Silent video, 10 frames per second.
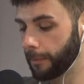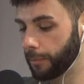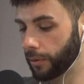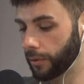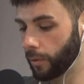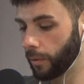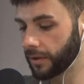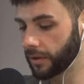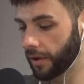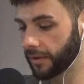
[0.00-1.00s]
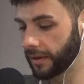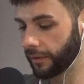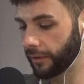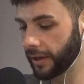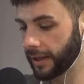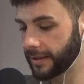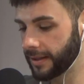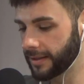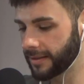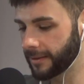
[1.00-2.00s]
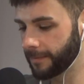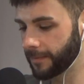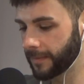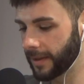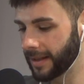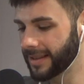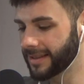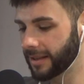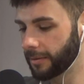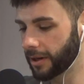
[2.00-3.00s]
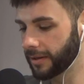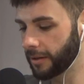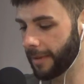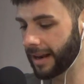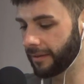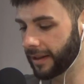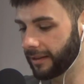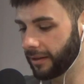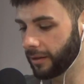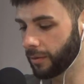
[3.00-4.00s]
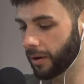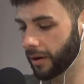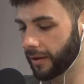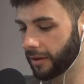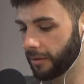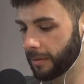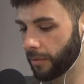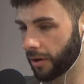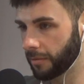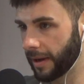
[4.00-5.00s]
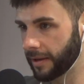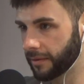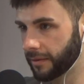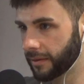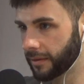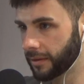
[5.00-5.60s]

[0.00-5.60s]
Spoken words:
But what's your thoughts on this fight? Is this similar to the main event to you, or is it a bit more competitive?